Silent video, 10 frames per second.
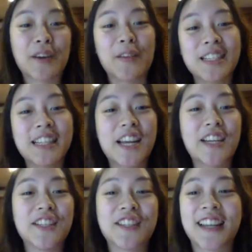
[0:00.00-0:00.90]
on
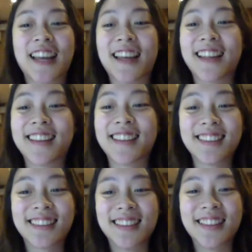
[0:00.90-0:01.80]
stage to get
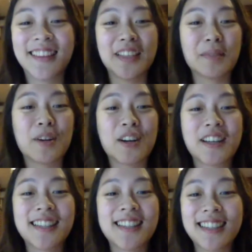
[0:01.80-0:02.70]
this
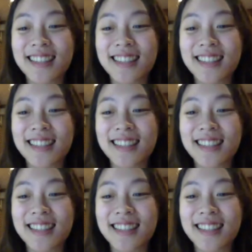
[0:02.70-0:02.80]
prize.